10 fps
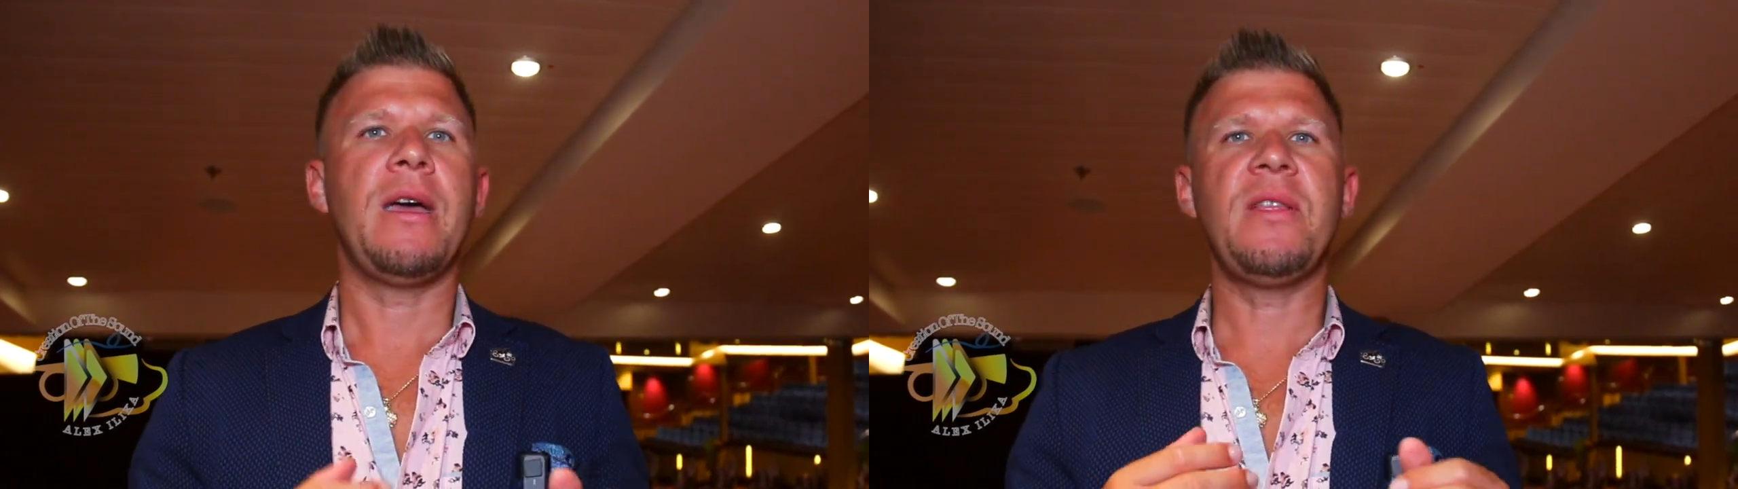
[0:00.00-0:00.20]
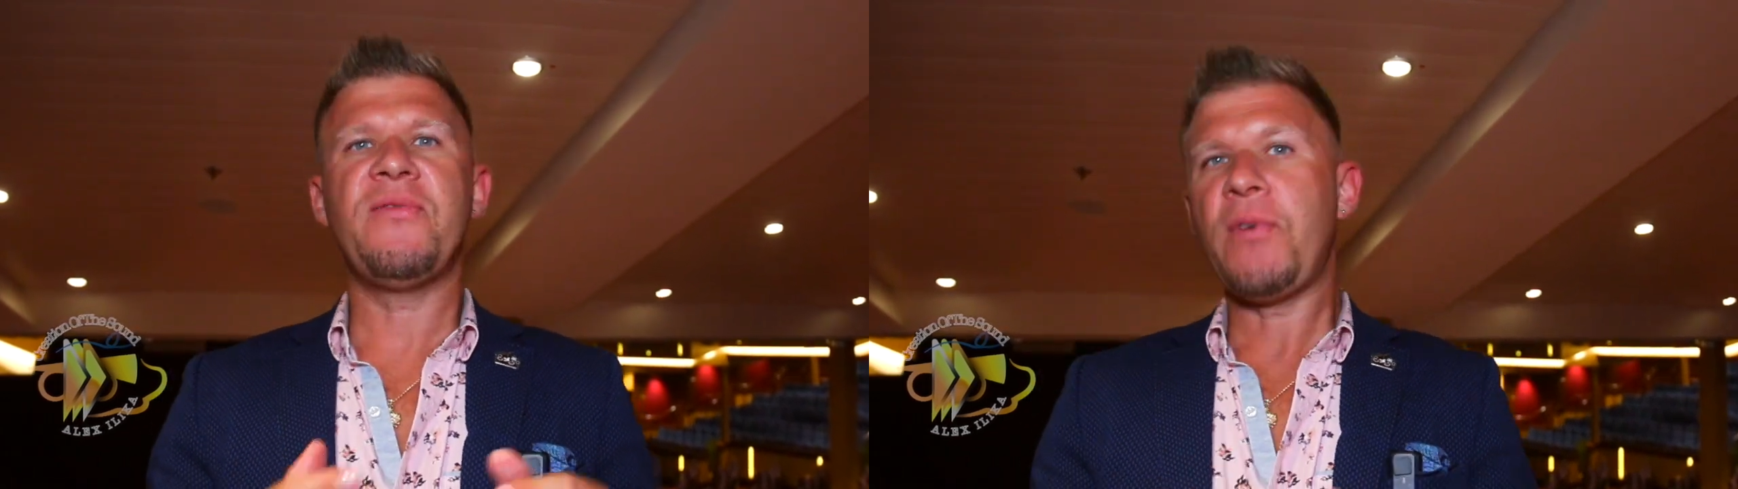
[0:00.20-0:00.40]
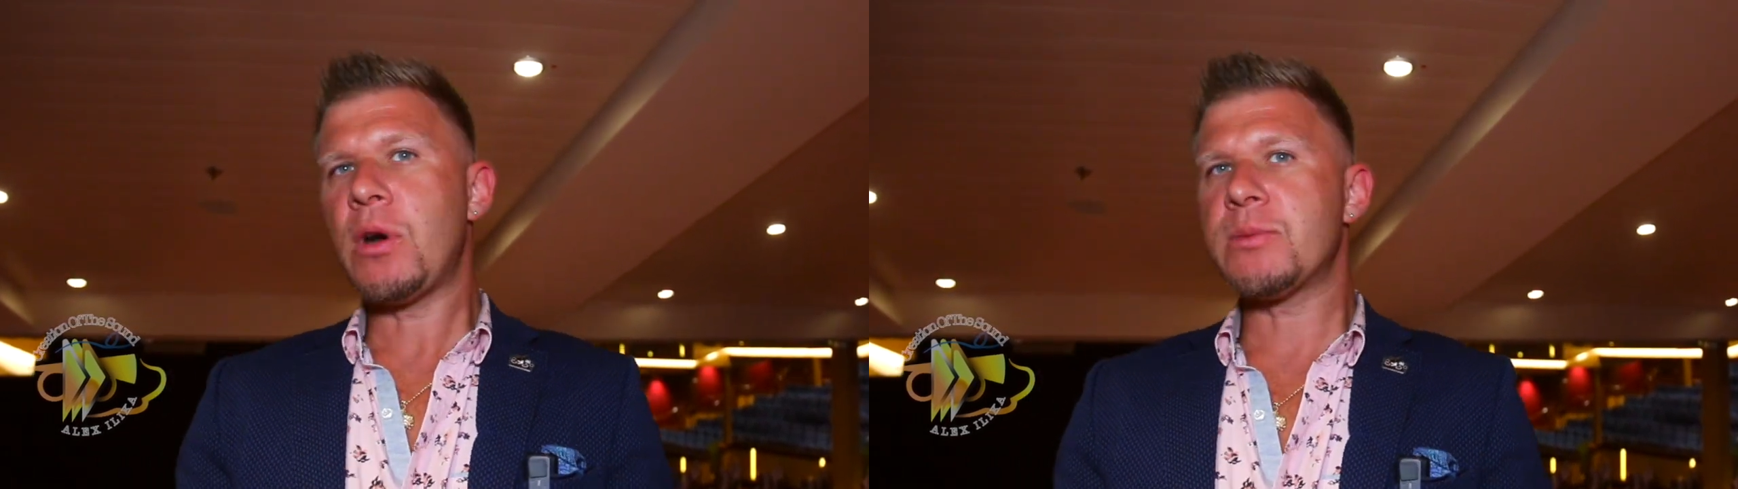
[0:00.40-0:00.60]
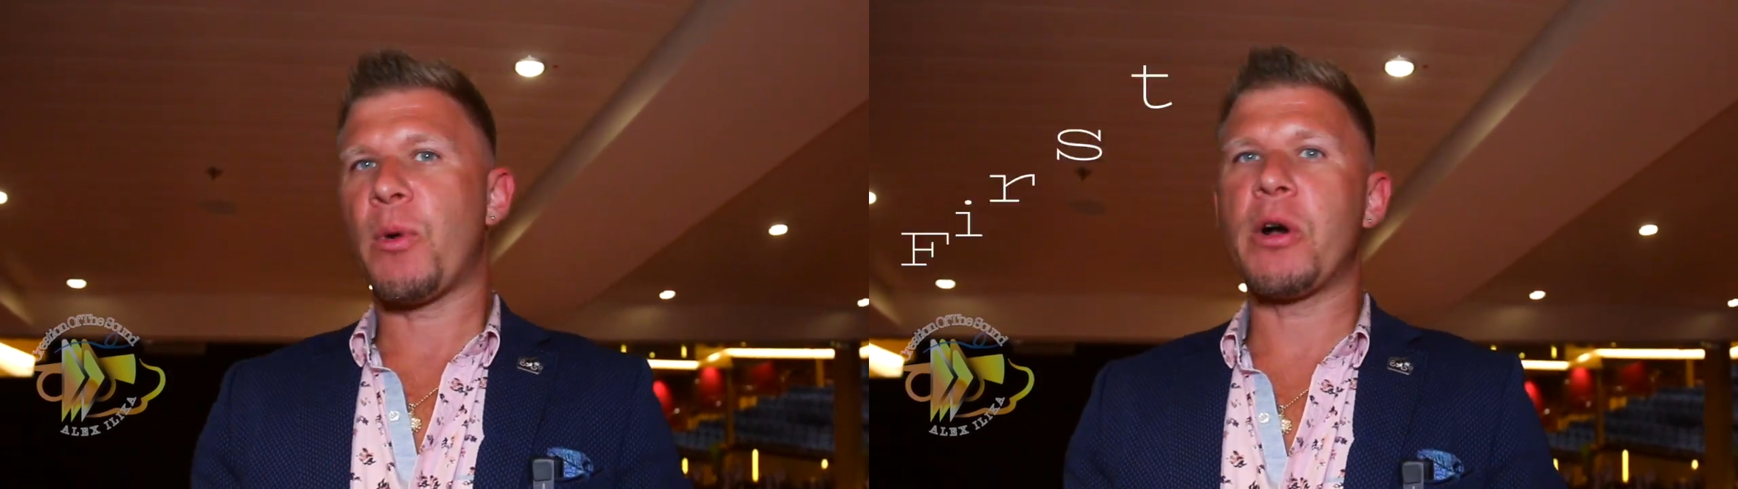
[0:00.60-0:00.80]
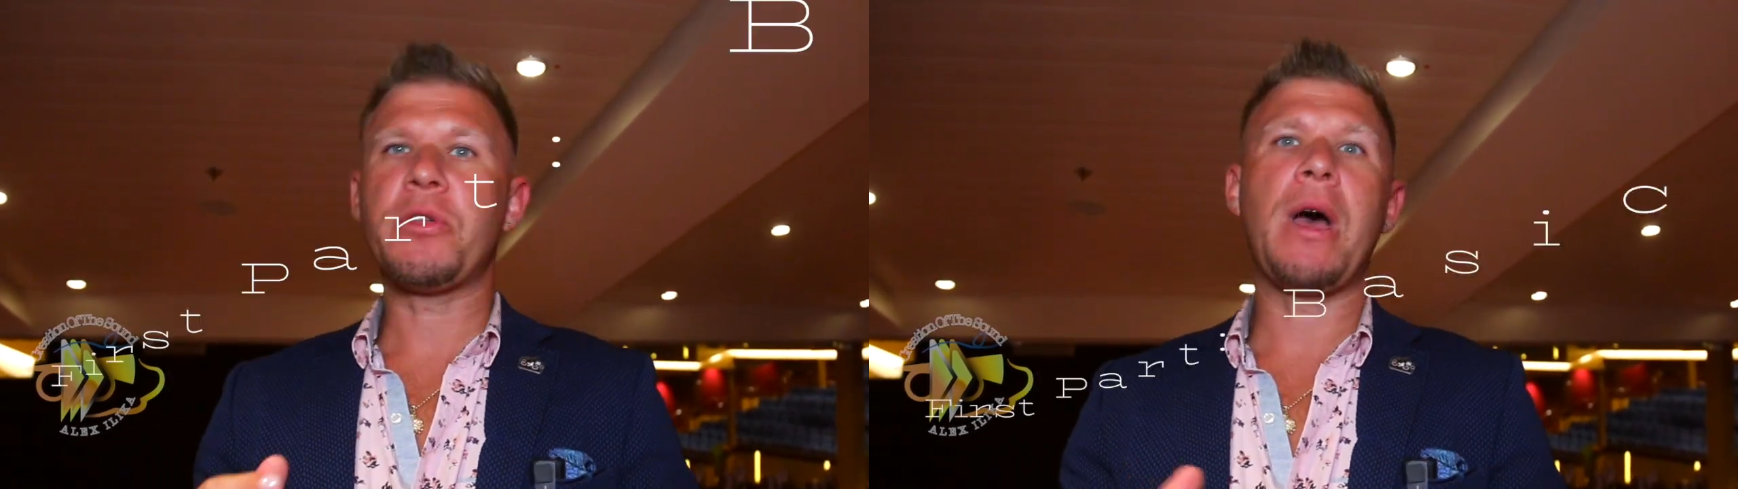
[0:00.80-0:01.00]
In the first
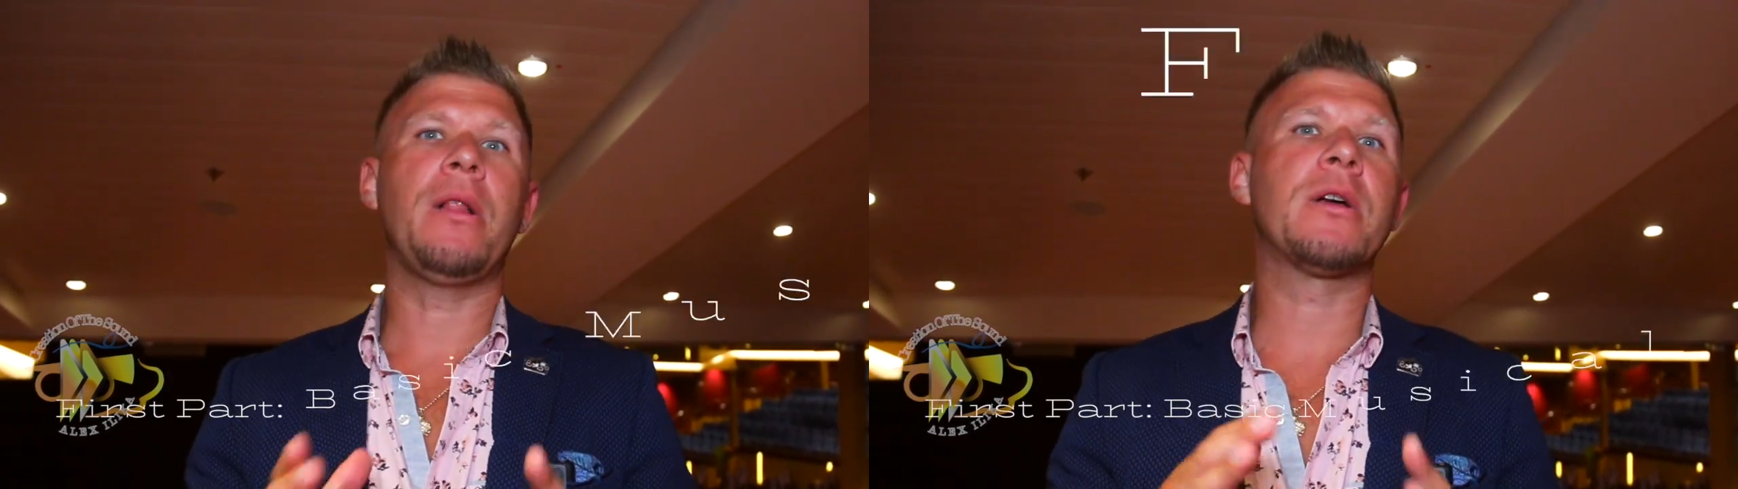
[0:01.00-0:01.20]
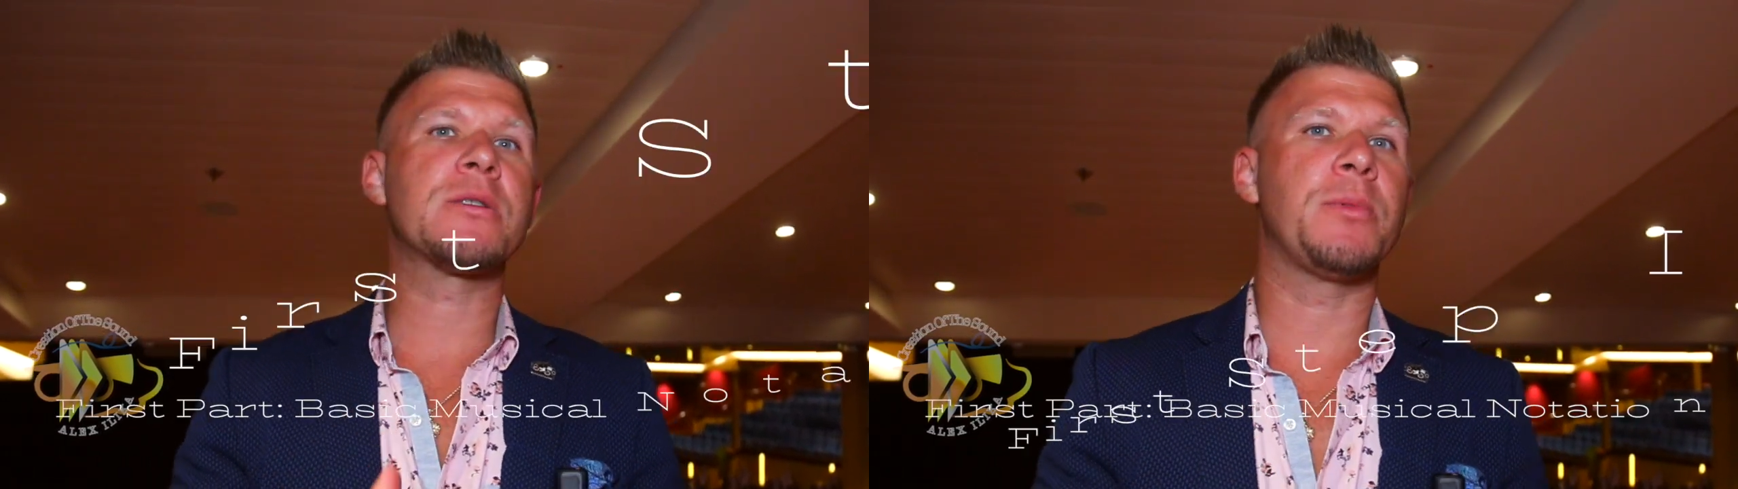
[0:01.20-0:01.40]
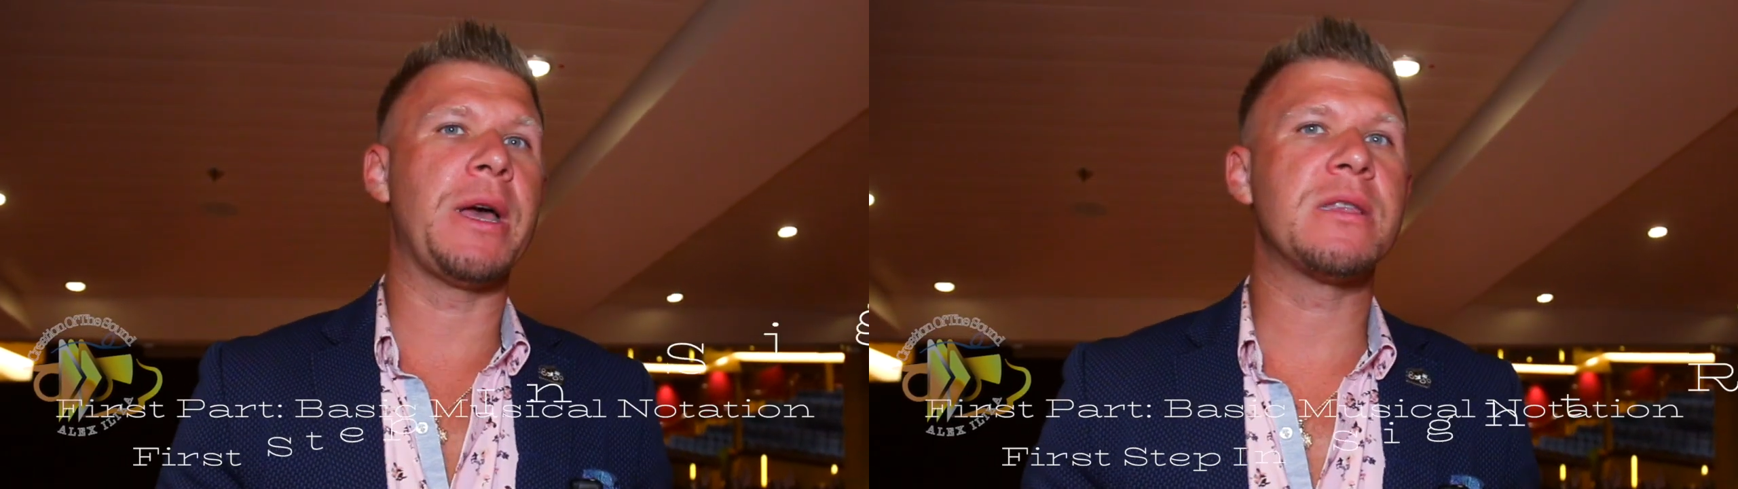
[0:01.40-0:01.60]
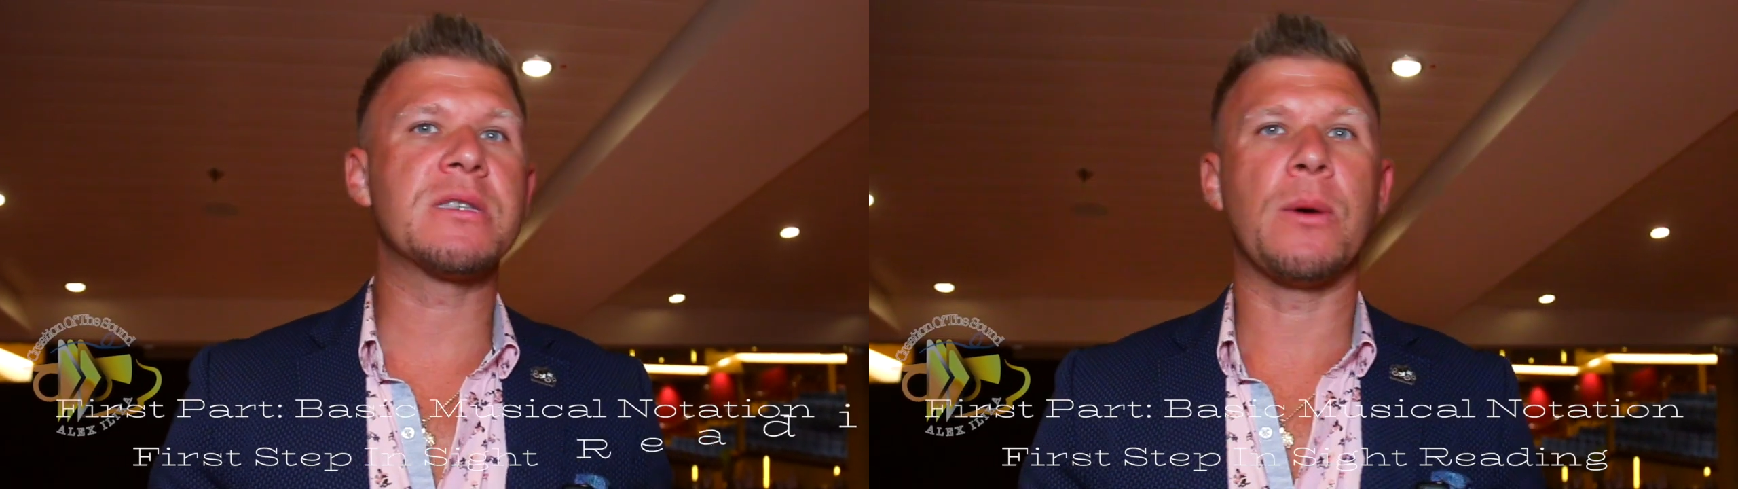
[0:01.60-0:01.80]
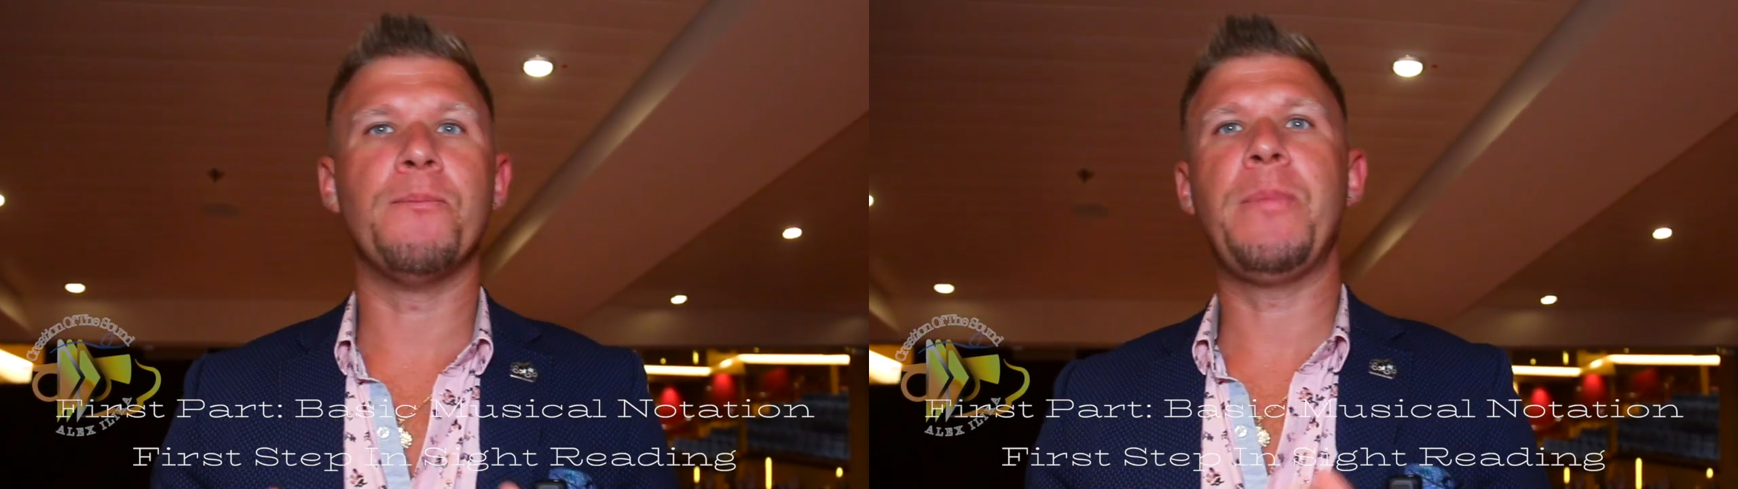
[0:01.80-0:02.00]
part, I'll explain some